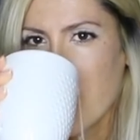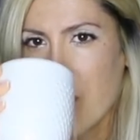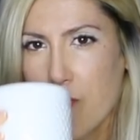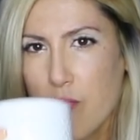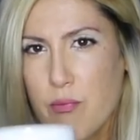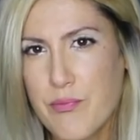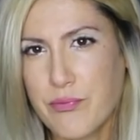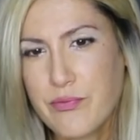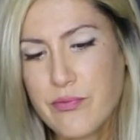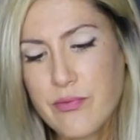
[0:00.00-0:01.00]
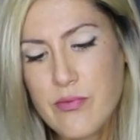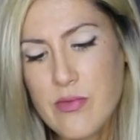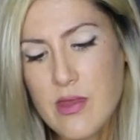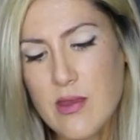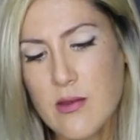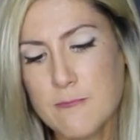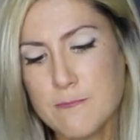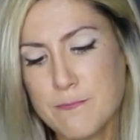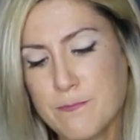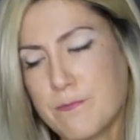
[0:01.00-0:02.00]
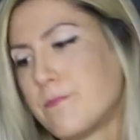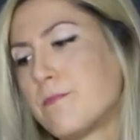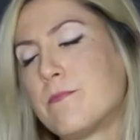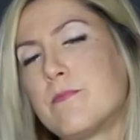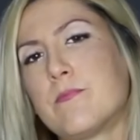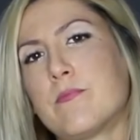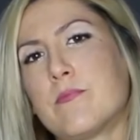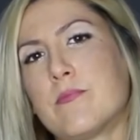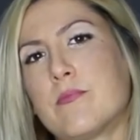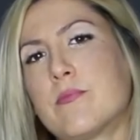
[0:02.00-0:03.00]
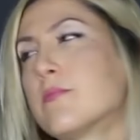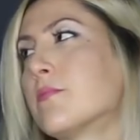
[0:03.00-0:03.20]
(silent)